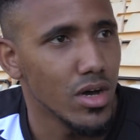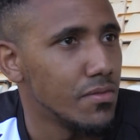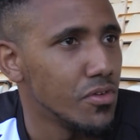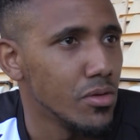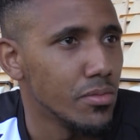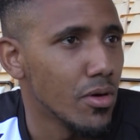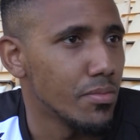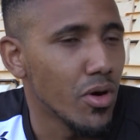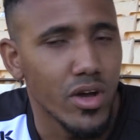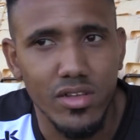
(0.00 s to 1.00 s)
a few
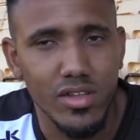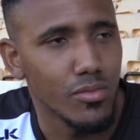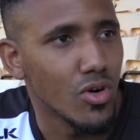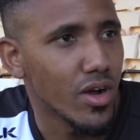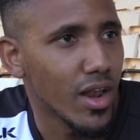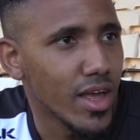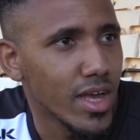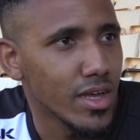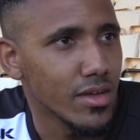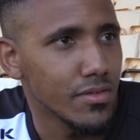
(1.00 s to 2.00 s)
points more
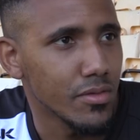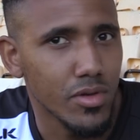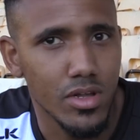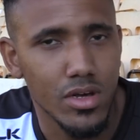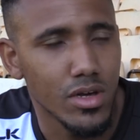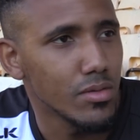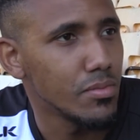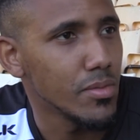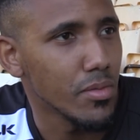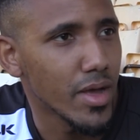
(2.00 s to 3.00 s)
clear from the
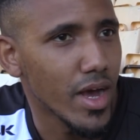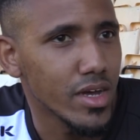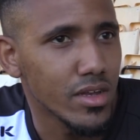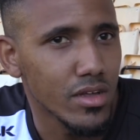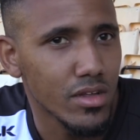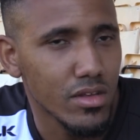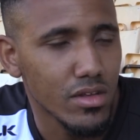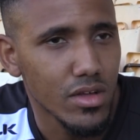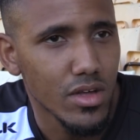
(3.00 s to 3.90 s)
people behind us,